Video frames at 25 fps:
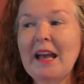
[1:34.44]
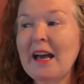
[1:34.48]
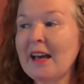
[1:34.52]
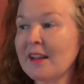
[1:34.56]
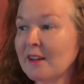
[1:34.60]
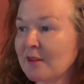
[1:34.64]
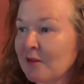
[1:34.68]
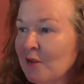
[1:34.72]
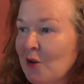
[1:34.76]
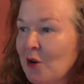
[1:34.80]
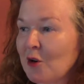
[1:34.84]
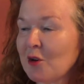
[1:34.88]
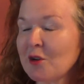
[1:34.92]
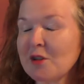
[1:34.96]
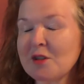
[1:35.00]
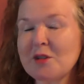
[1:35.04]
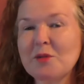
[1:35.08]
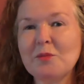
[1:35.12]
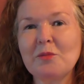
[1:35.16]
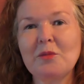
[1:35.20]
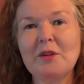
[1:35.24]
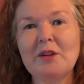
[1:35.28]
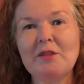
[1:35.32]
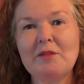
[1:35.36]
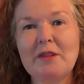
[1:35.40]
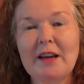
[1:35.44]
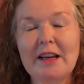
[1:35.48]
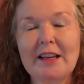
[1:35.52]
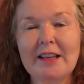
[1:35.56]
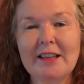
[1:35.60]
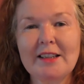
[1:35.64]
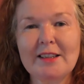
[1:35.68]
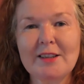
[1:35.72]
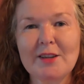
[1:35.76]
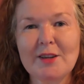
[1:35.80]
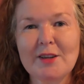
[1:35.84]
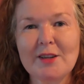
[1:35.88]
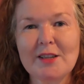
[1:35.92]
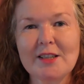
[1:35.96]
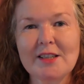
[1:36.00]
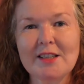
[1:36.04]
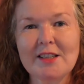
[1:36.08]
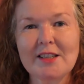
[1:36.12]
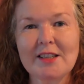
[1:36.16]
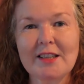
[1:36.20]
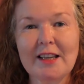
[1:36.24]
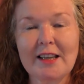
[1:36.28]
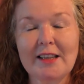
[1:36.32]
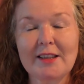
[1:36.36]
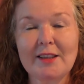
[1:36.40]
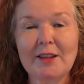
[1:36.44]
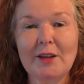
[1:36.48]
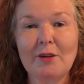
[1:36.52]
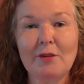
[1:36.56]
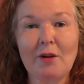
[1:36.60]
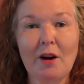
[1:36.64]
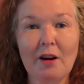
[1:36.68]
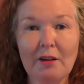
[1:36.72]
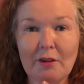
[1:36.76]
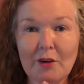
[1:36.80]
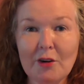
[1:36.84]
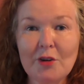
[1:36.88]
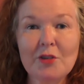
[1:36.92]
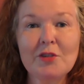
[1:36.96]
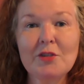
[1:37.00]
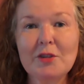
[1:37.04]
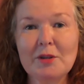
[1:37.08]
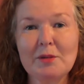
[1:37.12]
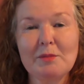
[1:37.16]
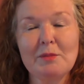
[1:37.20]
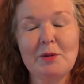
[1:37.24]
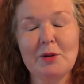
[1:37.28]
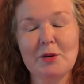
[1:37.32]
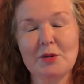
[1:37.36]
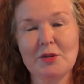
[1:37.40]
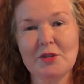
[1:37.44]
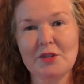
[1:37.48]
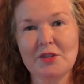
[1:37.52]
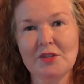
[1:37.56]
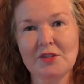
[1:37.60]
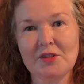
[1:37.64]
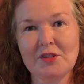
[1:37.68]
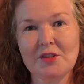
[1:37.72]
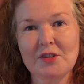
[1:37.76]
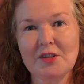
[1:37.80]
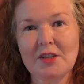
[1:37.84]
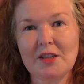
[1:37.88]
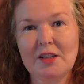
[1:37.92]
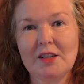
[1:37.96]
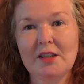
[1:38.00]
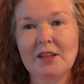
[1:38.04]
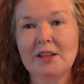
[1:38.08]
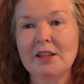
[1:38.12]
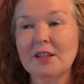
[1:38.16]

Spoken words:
and of course, we recognise that there are other emotions,